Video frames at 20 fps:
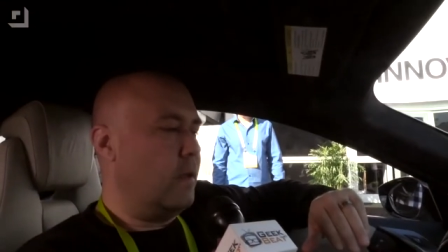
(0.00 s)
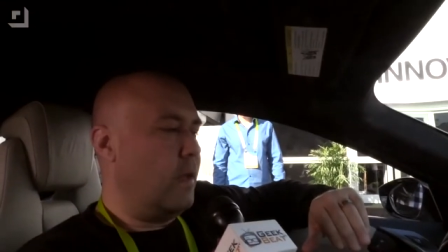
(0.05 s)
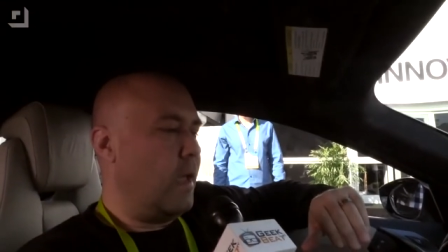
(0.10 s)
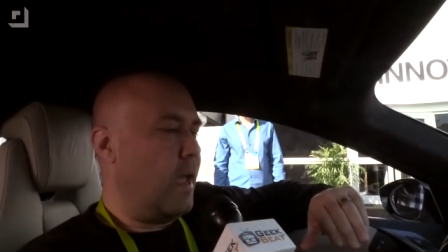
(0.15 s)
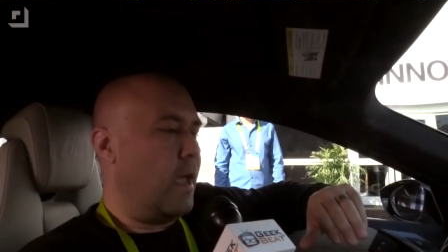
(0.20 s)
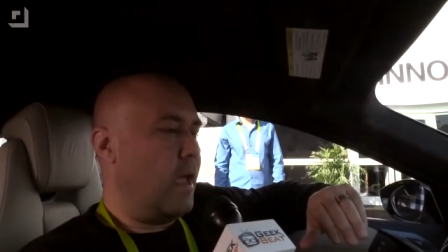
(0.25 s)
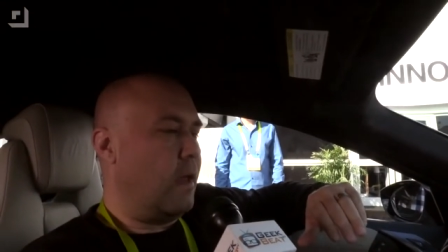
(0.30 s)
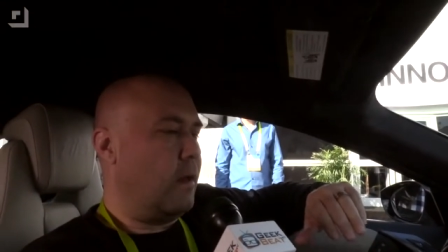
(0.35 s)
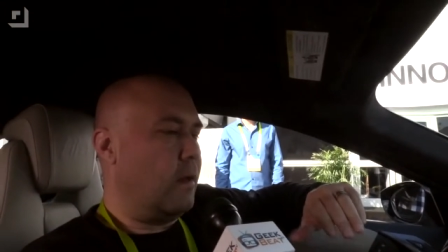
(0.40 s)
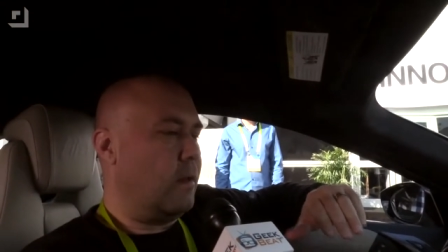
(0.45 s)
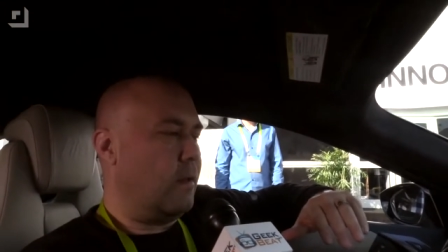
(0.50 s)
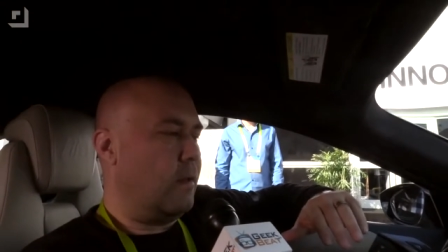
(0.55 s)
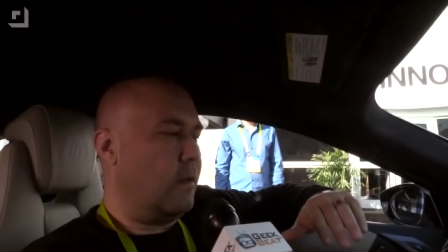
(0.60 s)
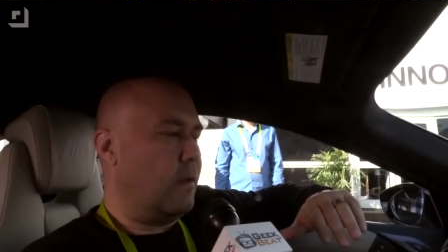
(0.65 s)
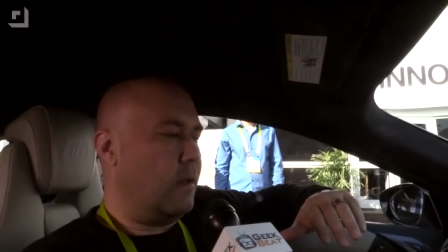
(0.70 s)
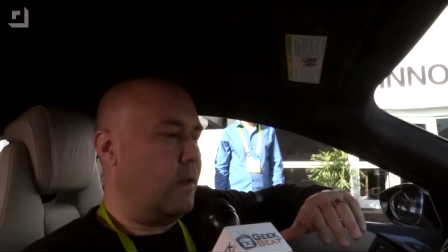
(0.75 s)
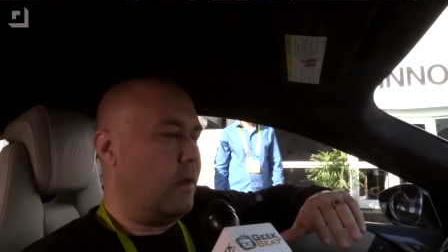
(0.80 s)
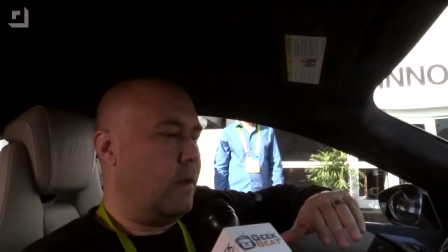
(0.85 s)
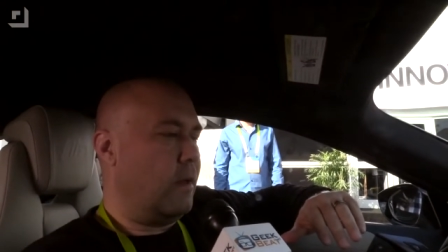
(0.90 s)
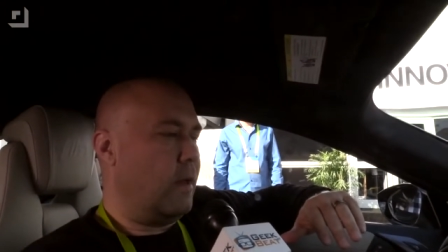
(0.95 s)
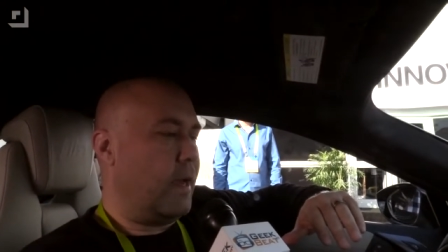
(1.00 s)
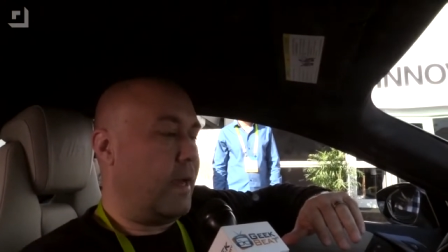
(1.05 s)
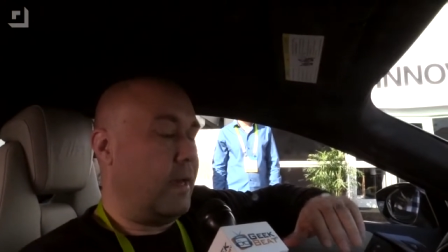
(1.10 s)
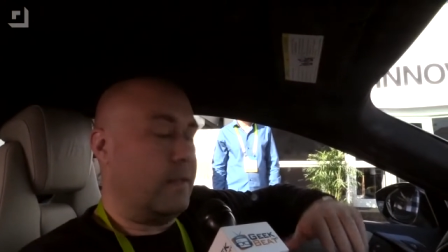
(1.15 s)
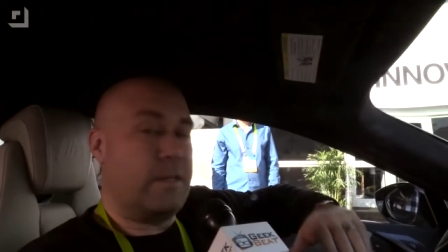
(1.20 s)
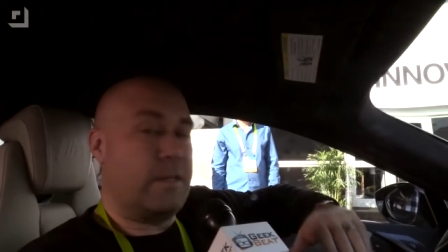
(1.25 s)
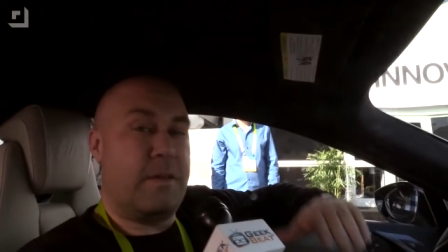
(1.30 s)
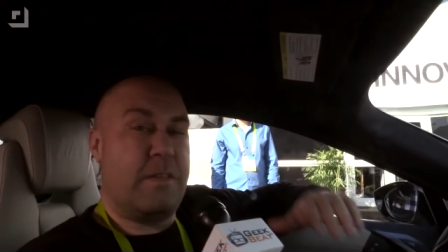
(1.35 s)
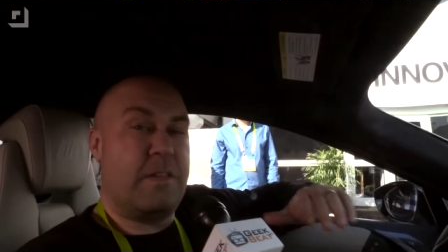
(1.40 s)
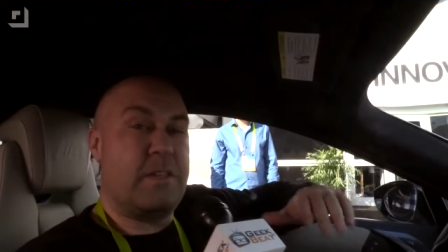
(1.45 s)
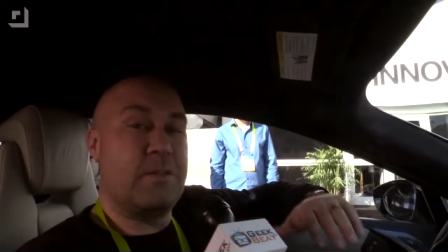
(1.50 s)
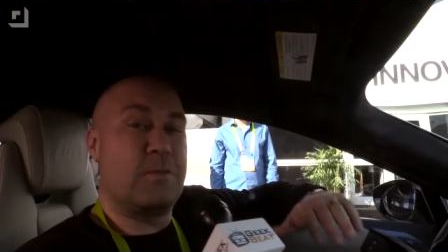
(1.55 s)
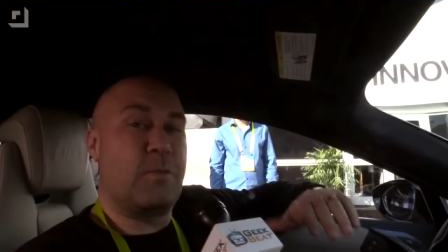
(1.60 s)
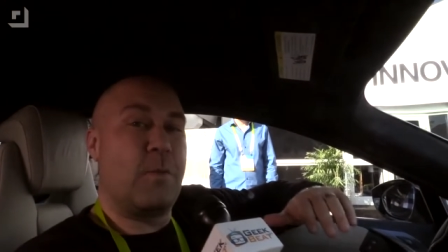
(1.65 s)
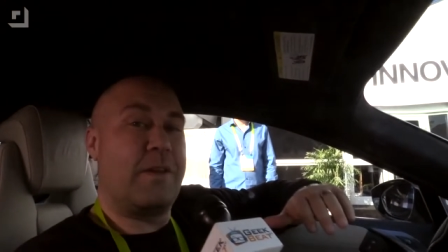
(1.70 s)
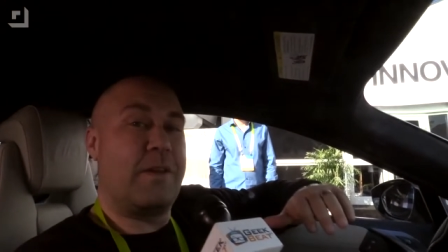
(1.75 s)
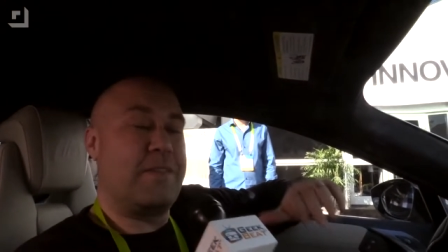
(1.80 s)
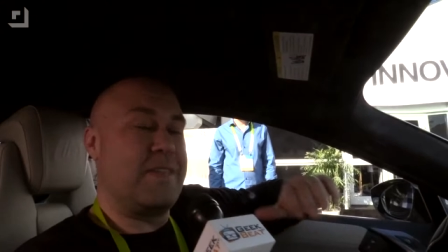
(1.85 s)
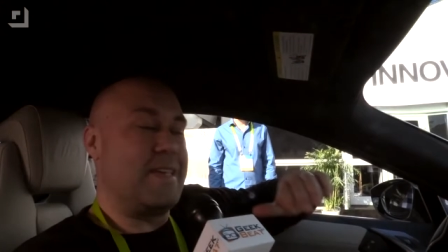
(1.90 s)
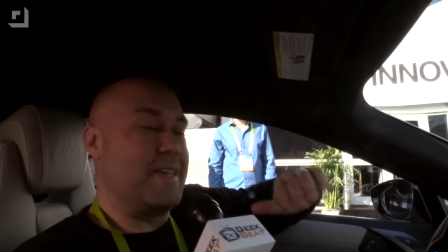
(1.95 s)
and I got to tell you, this is
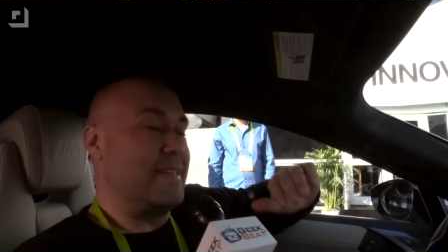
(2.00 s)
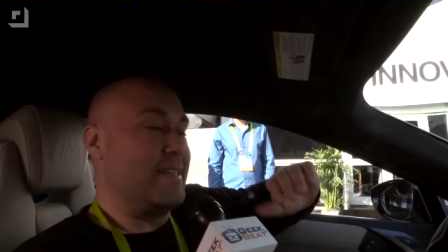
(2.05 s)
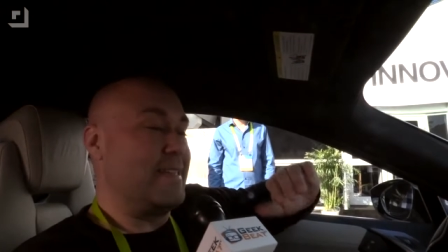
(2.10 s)
one of the